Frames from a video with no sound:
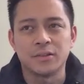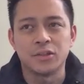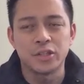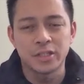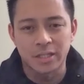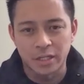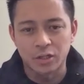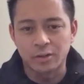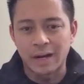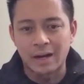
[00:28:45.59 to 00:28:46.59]
Dude, you just gotta
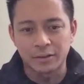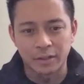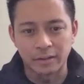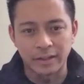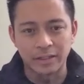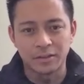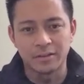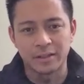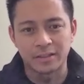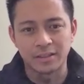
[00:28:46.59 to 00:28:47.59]
go out there and
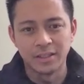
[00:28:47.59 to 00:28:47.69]
do it.